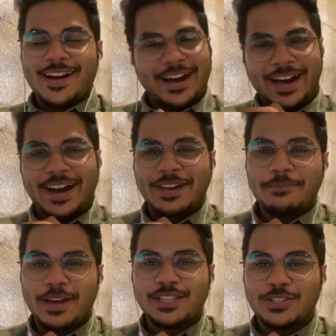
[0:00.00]
Hi
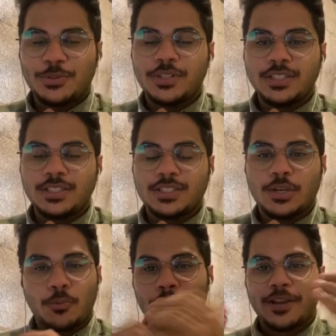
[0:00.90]
my students,
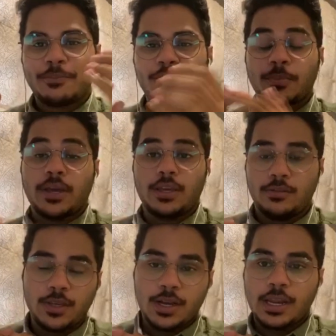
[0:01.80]
welcome to my
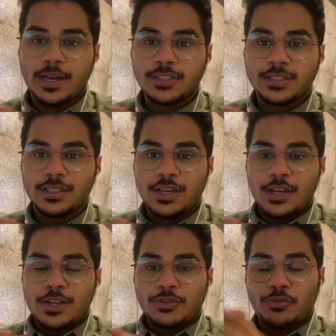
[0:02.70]
Hindi class.
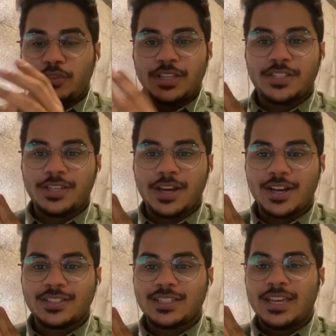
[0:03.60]
So this
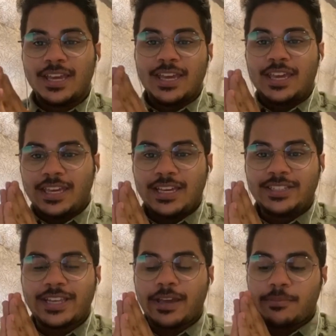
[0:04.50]
year's E
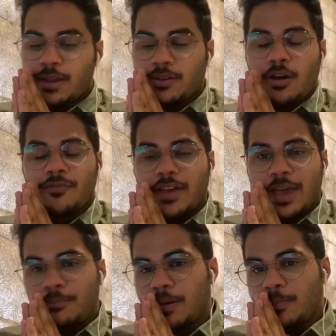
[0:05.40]
segment of
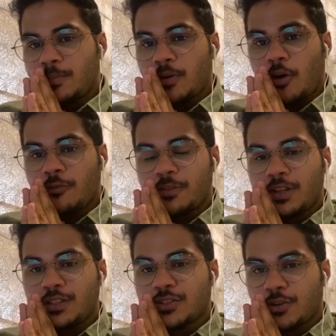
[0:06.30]

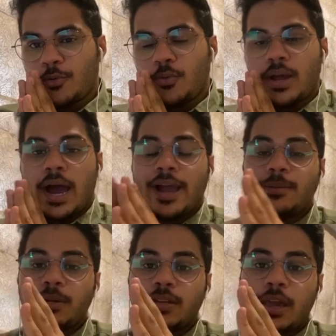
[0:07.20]
Orphanage School, I'll
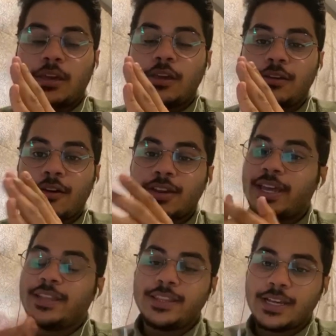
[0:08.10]
be taking your
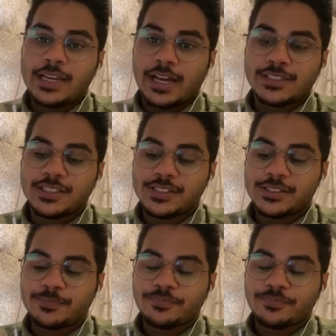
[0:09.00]
Hindi classes.